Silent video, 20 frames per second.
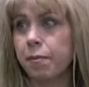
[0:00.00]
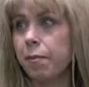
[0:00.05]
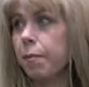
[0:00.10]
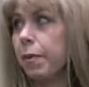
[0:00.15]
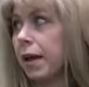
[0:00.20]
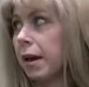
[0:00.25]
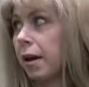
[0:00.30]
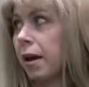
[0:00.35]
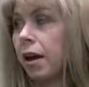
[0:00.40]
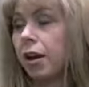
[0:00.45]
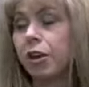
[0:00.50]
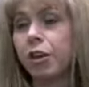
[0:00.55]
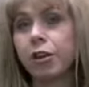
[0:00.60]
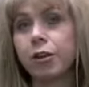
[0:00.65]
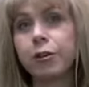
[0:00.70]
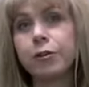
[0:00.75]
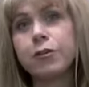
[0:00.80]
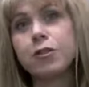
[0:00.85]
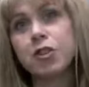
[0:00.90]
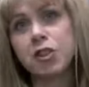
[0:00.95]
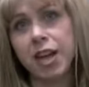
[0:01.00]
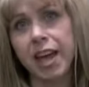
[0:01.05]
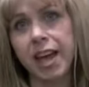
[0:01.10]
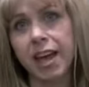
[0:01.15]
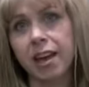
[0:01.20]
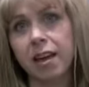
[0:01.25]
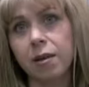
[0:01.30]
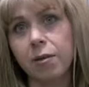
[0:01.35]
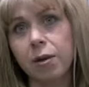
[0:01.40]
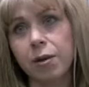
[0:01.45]
been a huge
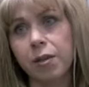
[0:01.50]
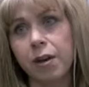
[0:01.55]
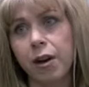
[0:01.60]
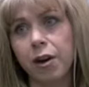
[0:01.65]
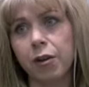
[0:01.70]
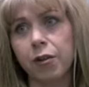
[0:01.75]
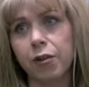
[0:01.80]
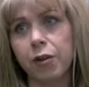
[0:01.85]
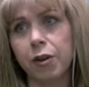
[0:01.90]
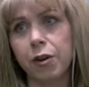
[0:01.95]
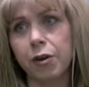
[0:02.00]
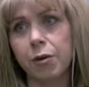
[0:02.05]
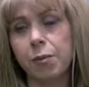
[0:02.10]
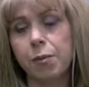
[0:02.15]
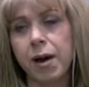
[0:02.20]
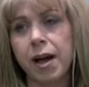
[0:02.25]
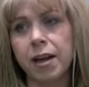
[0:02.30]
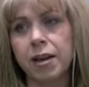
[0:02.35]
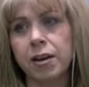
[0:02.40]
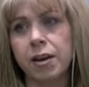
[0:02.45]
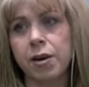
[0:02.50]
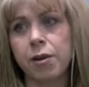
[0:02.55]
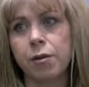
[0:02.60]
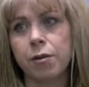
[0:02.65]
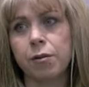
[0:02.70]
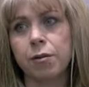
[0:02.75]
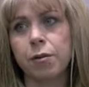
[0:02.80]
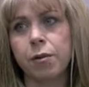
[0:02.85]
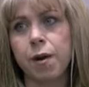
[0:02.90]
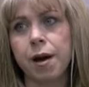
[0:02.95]
hit with our group. I know